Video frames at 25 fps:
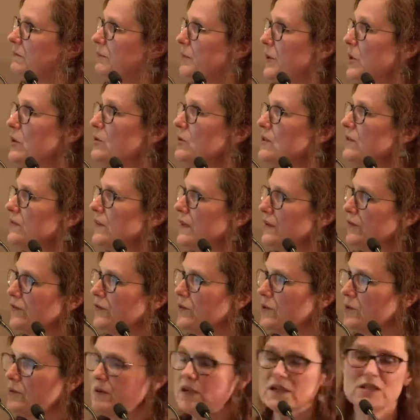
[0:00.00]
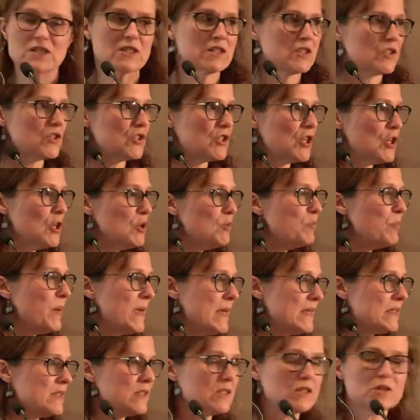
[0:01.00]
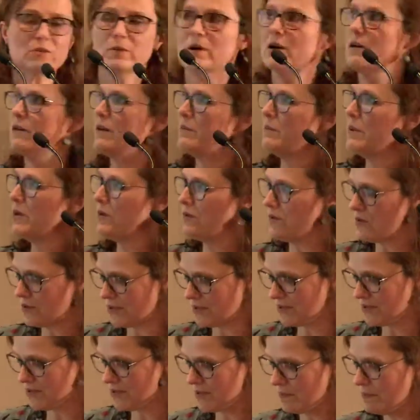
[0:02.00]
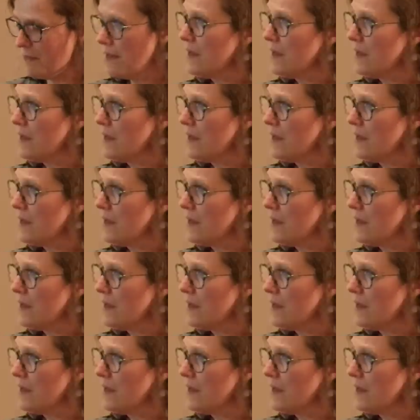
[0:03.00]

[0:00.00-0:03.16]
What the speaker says: beautifully for us. There's two bits to our immune system,